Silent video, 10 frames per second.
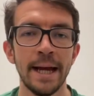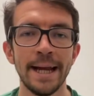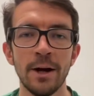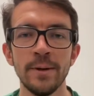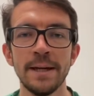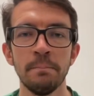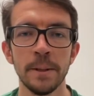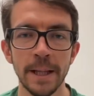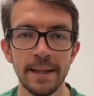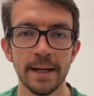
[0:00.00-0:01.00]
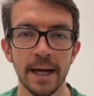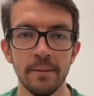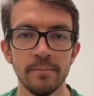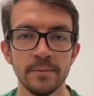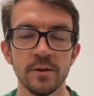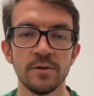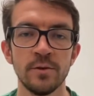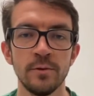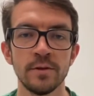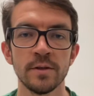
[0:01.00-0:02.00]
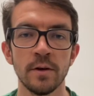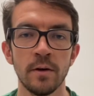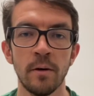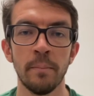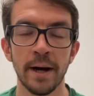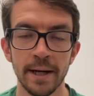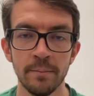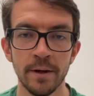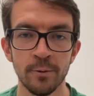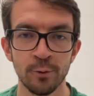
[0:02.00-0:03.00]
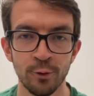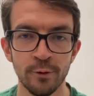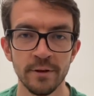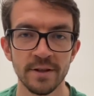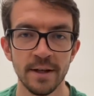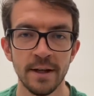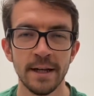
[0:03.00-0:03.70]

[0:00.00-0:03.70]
and how we can play the game so students are abiding by the rules,